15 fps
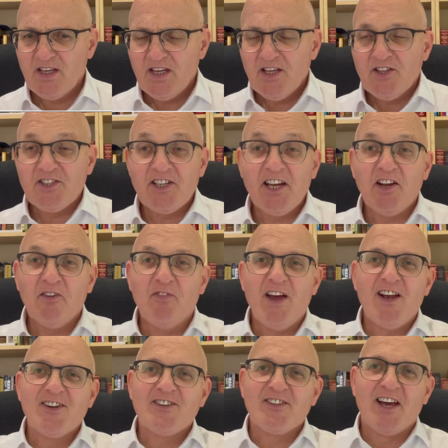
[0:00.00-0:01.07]
There's a little
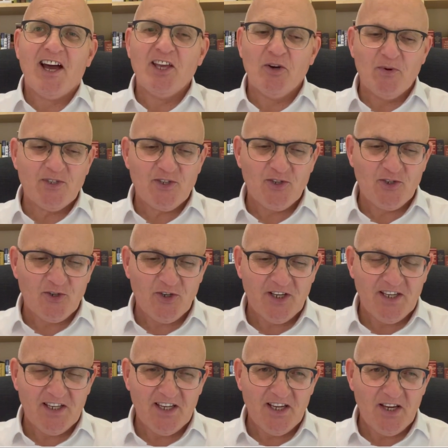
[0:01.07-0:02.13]
verse that I always
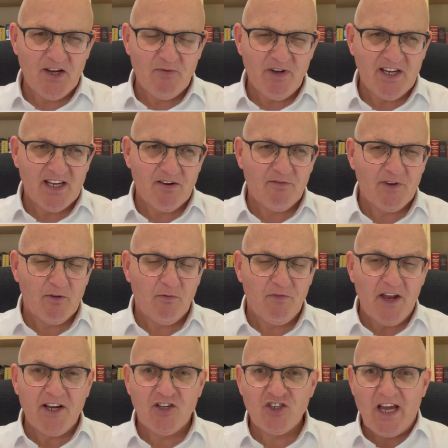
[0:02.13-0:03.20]
enjoy reading and feel
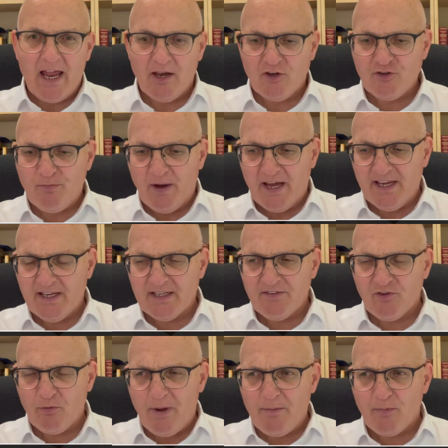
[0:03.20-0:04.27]
very challenged by it. If I
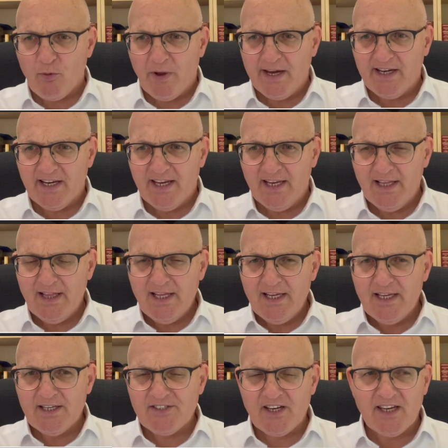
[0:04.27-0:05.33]
remember rightly,
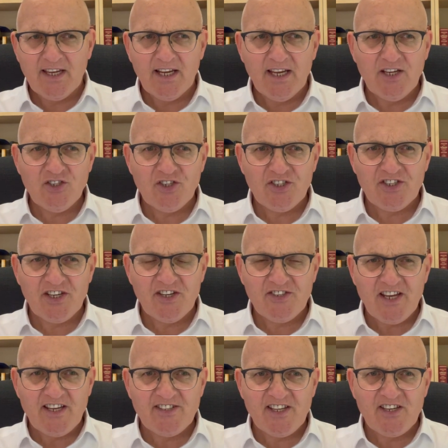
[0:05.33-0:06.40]
it's in Galatians, and it
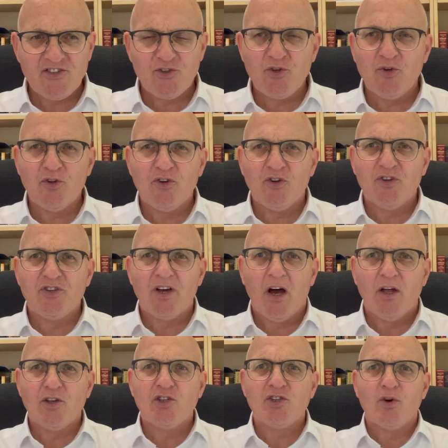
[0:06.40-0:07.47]
says this: do good
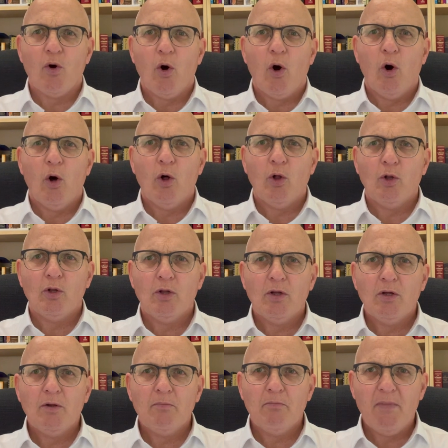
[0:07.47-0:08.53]
unto all
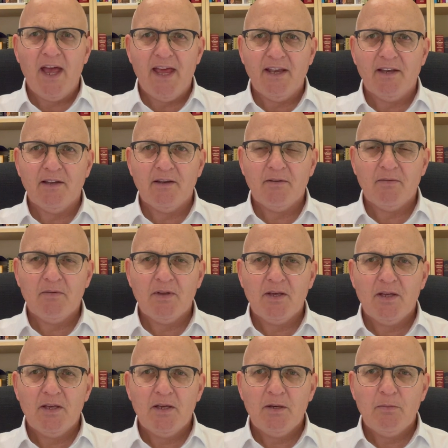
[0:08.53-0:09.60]
men,
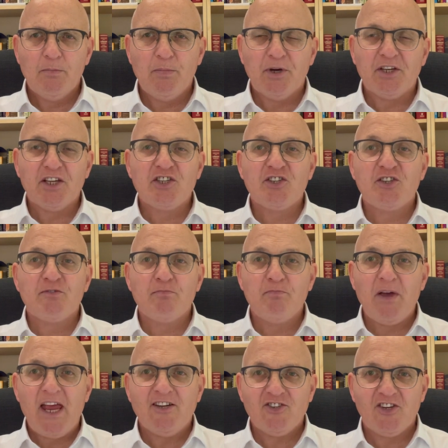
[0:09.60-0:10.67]
but
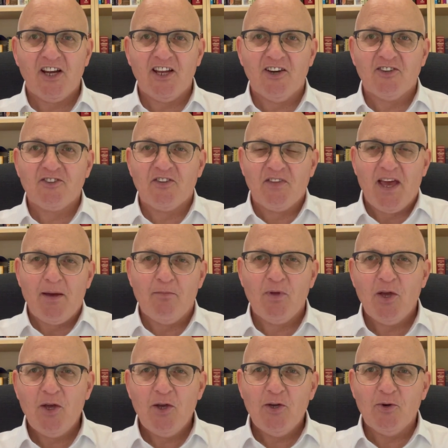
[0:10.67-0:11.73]
especially unto them
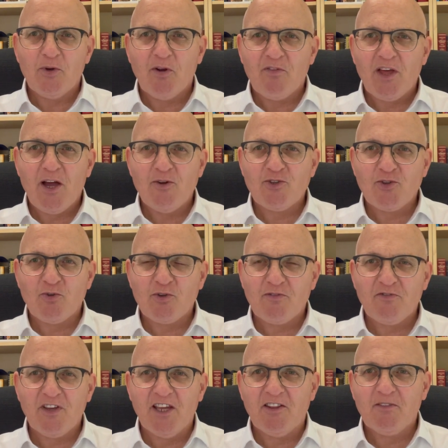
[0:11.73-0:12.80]
who are of the household of
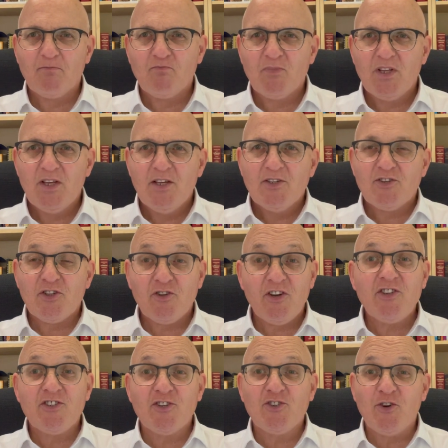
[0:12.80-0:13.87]
faith. So the
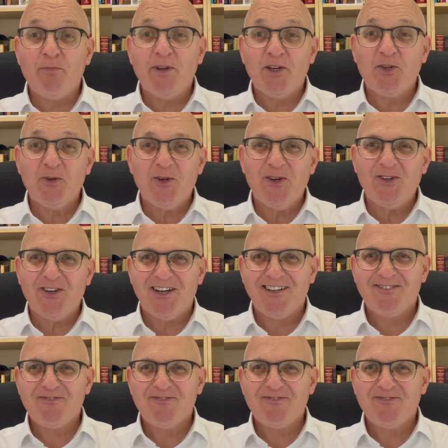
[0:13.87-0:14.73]
Christian should be a do-gooder.